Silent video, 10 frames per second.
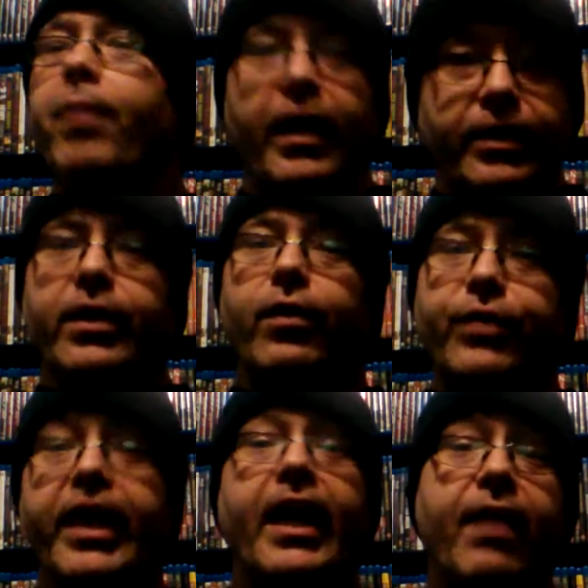But, you know,
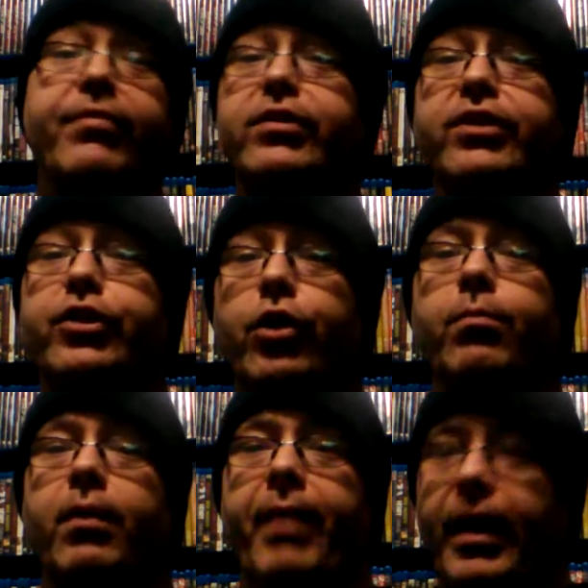you got to have a sense of
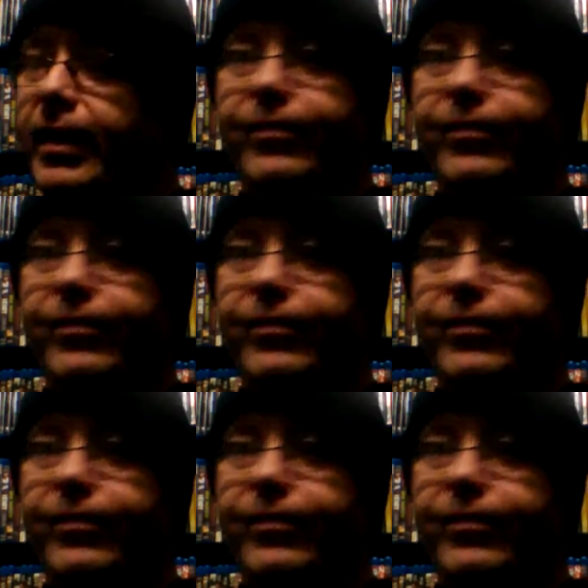humor about it.